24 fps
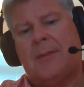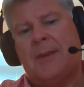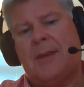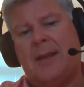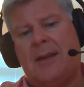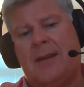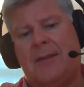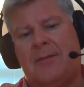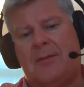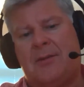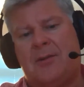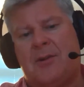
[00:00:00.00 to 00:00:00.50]

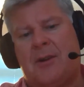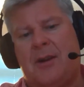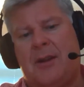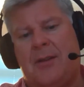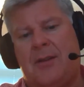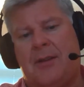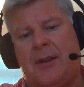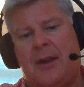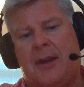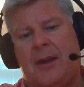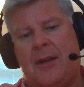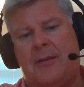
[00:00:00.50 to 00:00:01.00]
I haven't tried
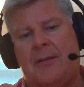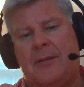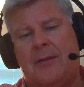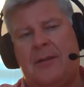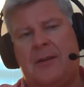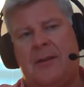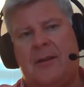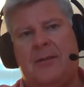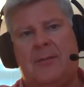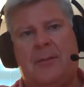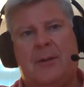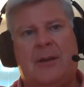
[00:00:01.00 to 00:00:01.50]
that.
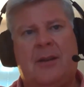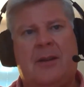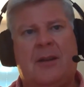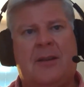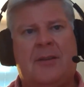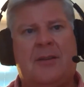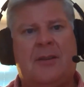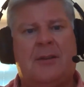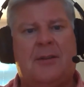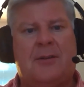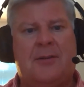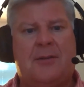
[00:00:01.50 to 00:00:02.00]
Anybody
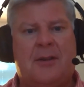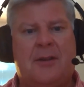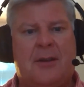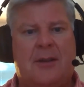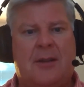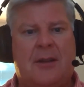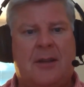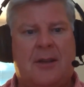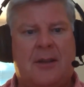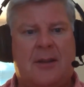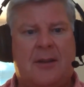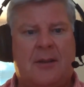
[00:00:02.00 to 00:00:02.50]
out there tried
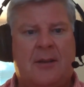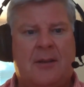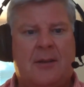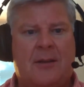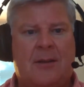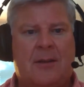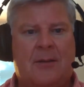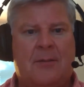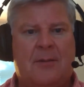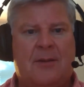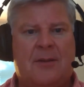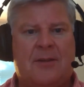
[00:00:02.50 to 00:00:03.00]
that?
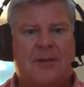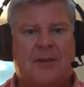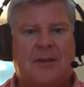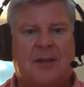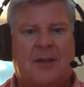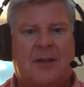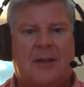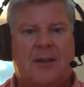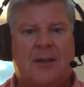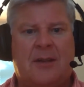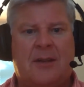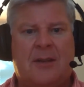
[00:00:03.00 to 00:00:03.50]
Let me
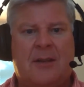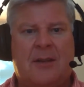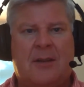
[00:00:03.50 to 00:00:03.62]
see.